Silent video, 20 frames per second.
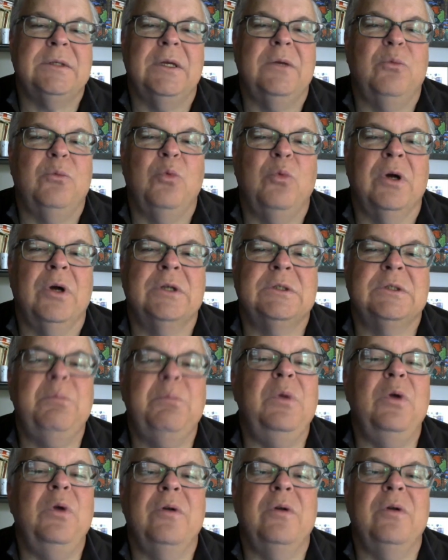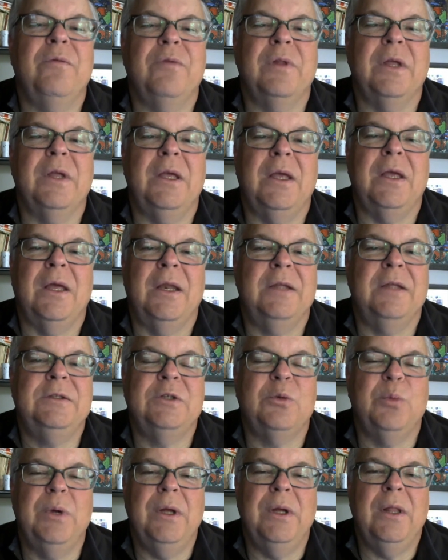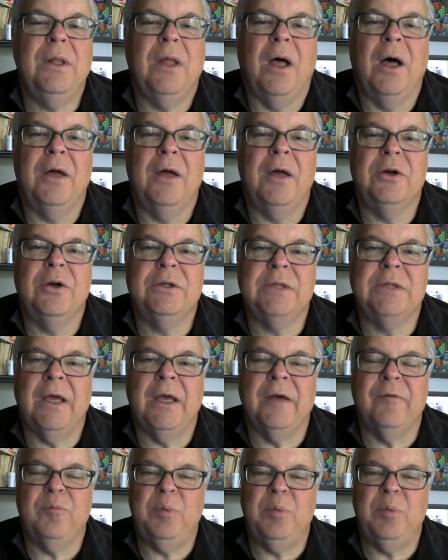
it works beautifully, and it's a real honor to have